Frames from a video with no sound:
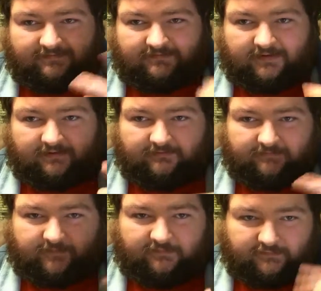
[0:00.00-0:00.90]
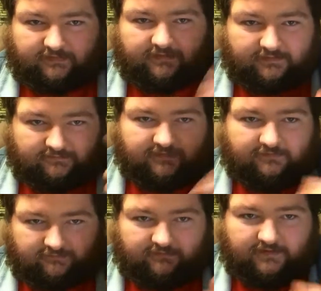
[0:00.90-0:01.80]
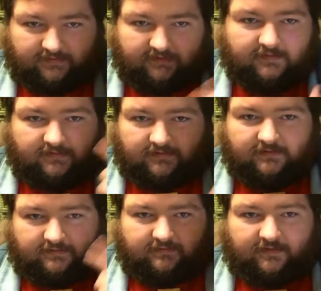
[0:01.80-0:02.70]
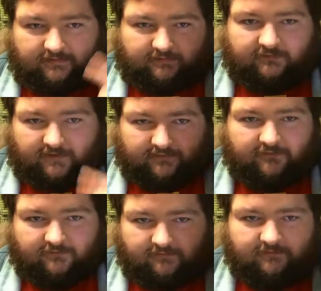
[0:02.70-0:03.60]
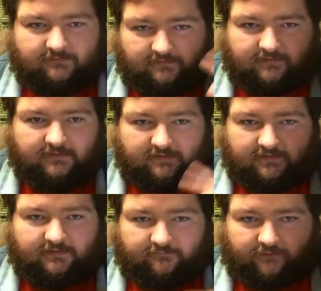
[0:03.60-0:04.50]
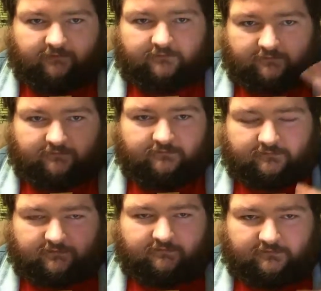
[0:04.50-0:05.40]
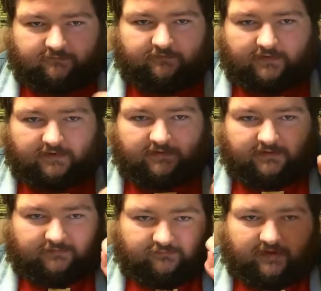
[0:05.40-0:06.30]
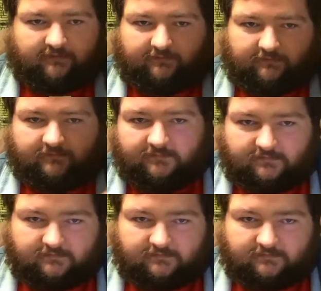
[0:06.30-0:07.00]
that basically continuously like cycle photons until they eject them.